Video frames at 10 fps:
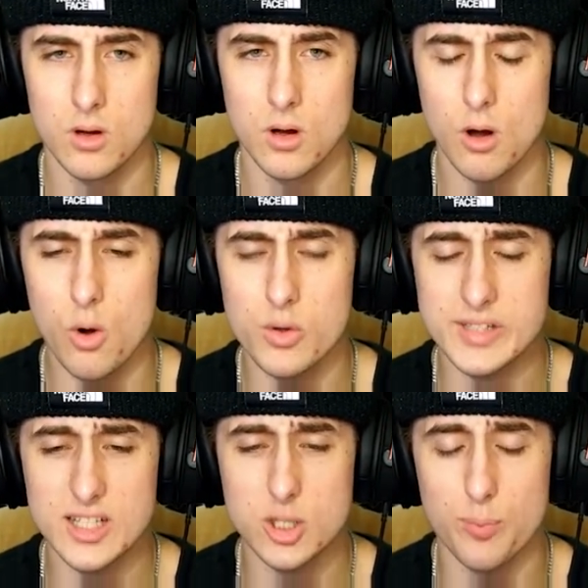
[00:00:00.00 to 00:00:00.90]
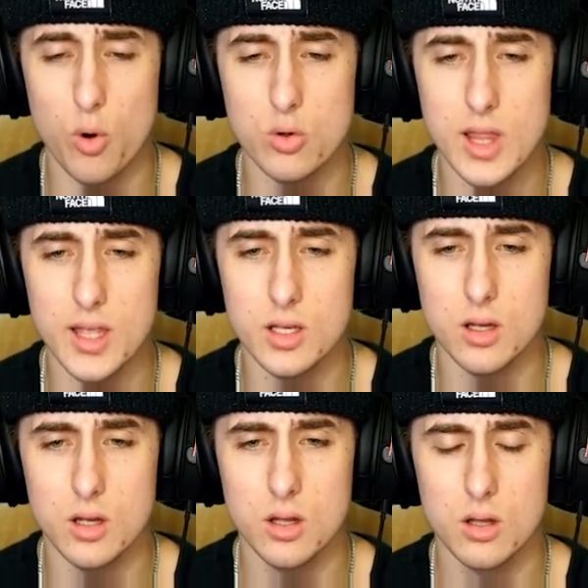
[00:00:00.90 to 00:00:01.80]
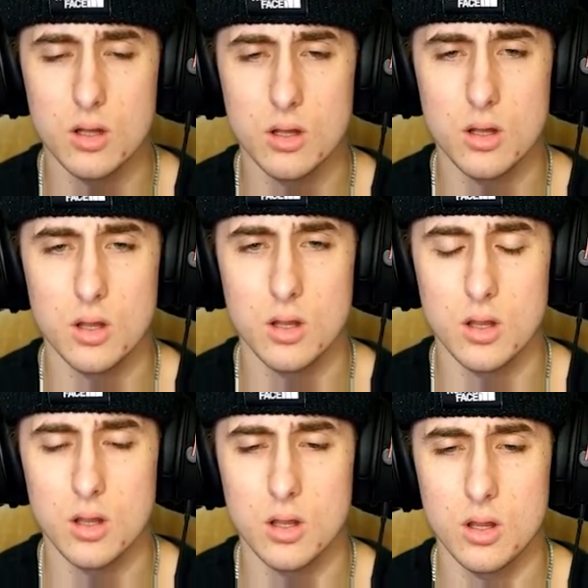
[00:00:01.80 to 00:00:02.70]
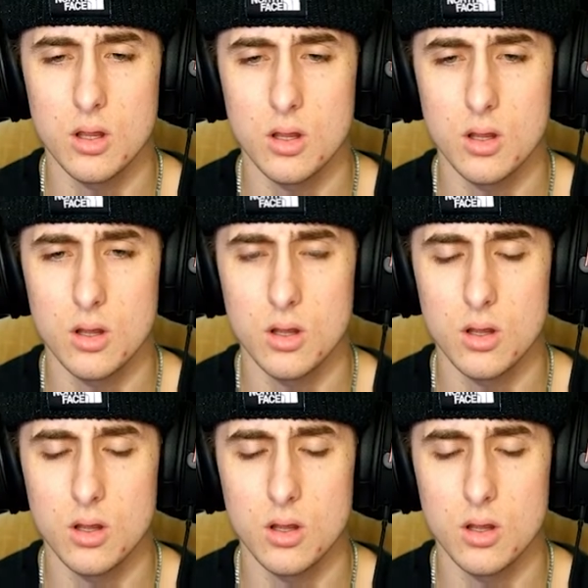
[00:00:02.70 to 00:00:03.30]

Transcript: Oh, wait, oh is that Chipotle? Um, let me check.